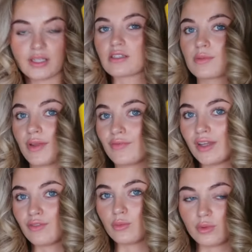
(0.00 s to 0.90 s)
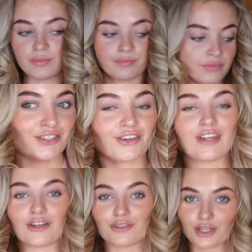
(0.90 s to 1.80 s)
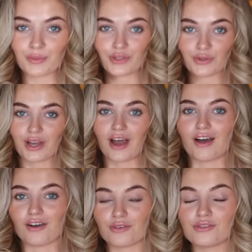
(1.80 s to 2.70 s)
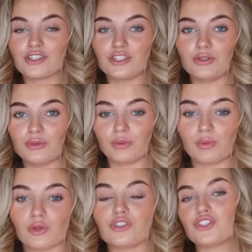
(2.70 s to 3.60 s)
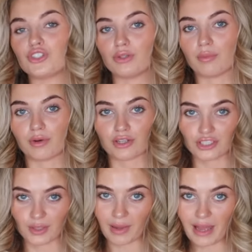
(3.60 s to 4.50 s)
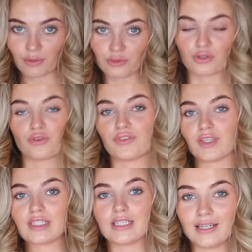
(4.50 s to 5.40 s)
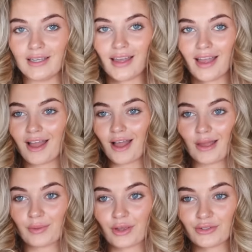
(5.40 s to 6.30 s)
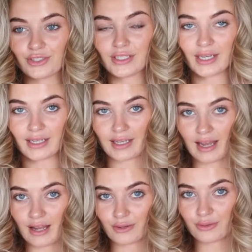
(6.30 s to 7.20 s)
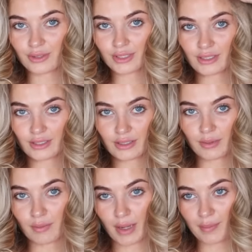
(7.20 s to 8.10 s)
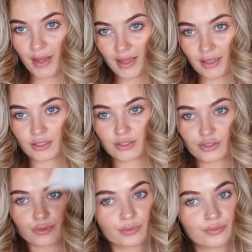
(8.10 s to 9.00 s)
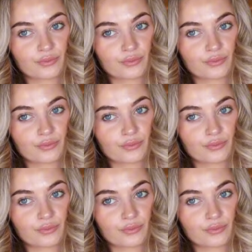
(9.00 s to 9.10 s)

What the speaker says: This is my favorite one. So now you're done with your curls, you will want to brush them out, obviously. I'm going to take out my bangs.